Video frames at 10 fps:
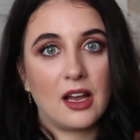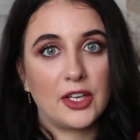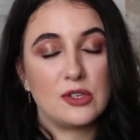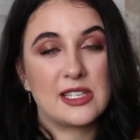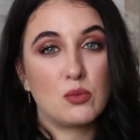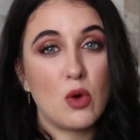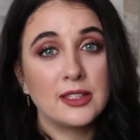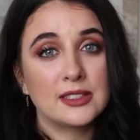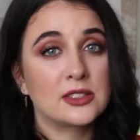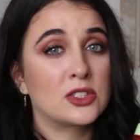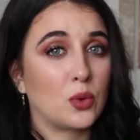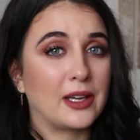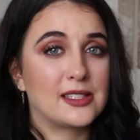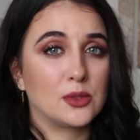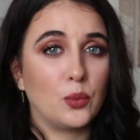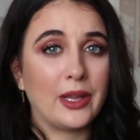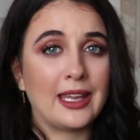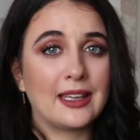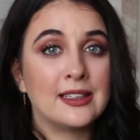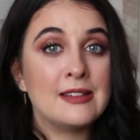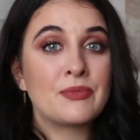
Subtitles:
I use it once to twice a week,